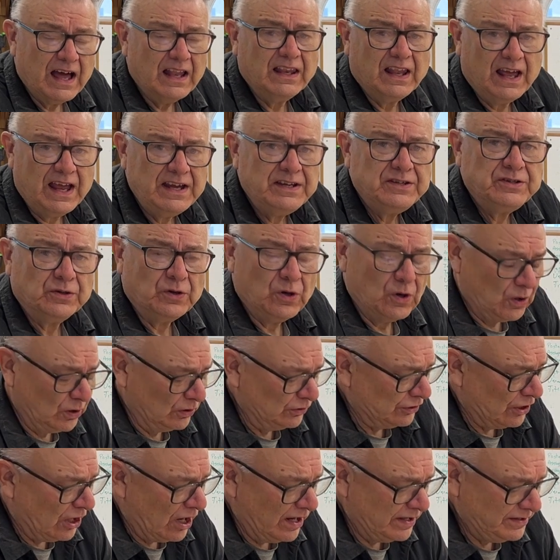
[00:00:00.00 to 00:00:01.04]
I like to
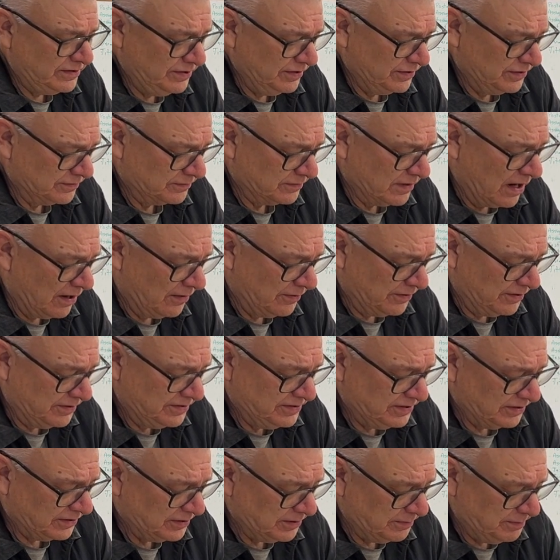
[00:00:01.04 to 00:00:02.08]
hold on to the
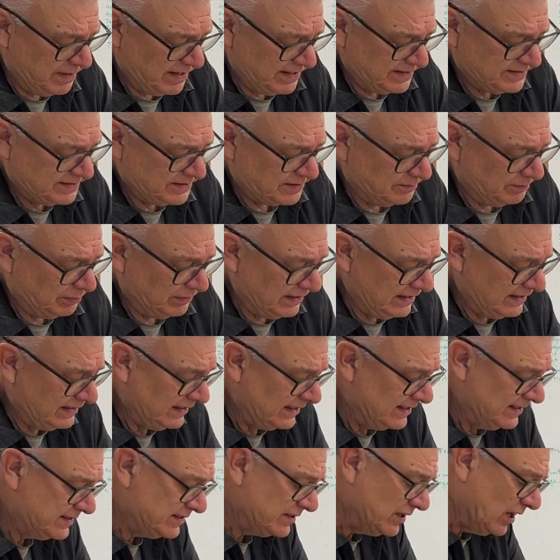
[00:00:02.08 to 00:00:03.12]
router till the bit's completely